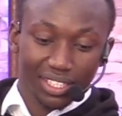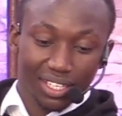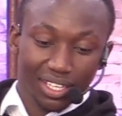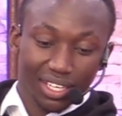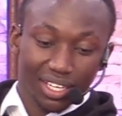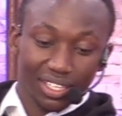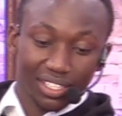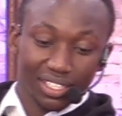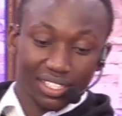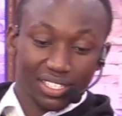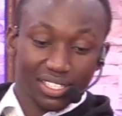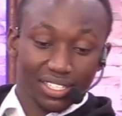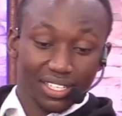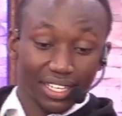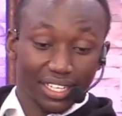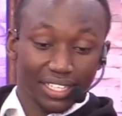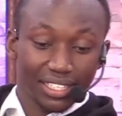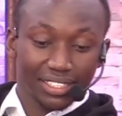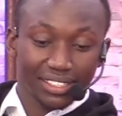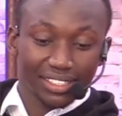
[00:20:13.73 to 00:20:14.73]
And it
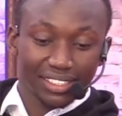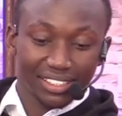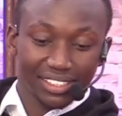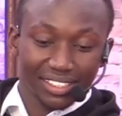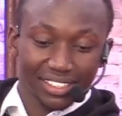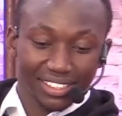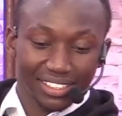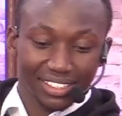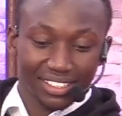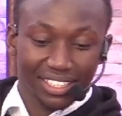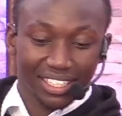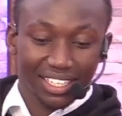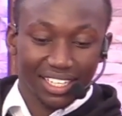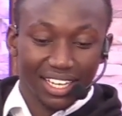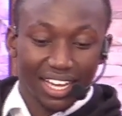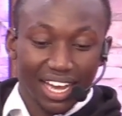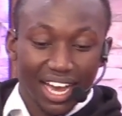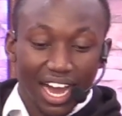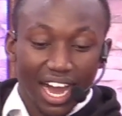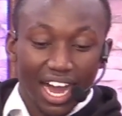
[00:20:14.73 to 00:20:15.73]
says,
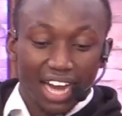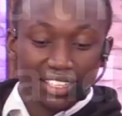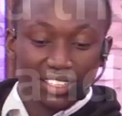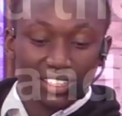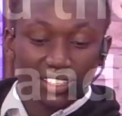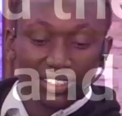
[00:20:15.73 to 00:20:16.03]
and this